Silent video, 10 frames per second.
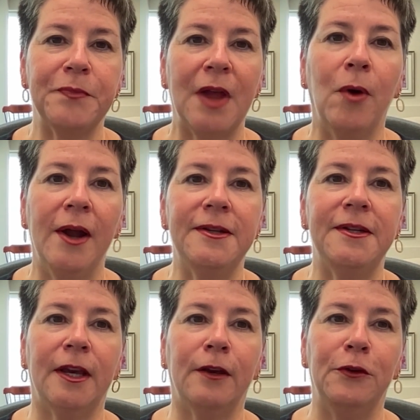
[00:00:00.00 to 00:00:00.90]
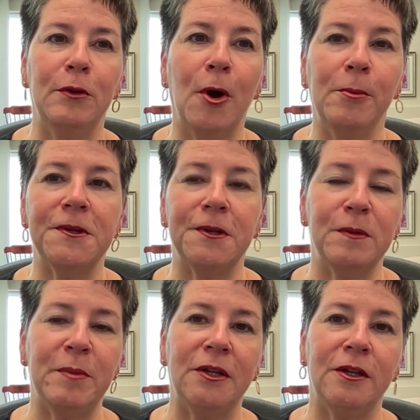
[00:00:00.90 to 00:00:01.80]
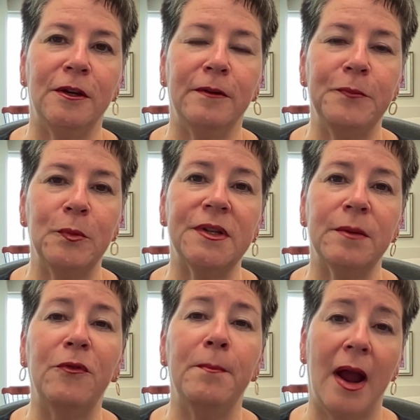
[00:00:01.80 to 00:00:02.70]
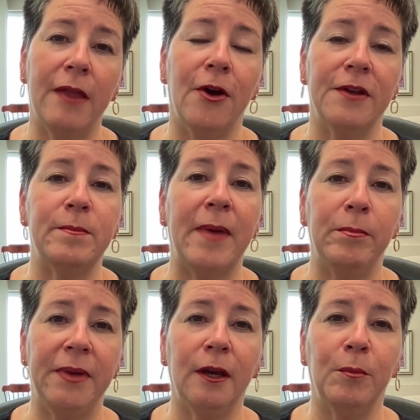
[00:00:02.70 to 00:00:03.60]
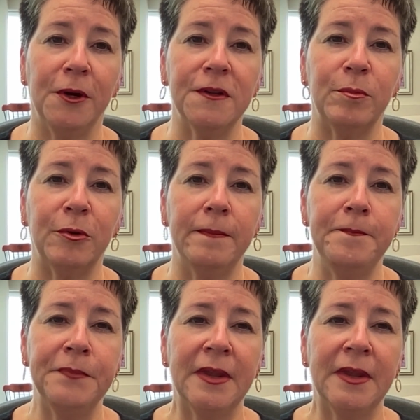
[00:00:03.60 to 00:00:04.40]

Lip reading: I wanted to take a few moments to speak to you with some of my thoughts about being a principal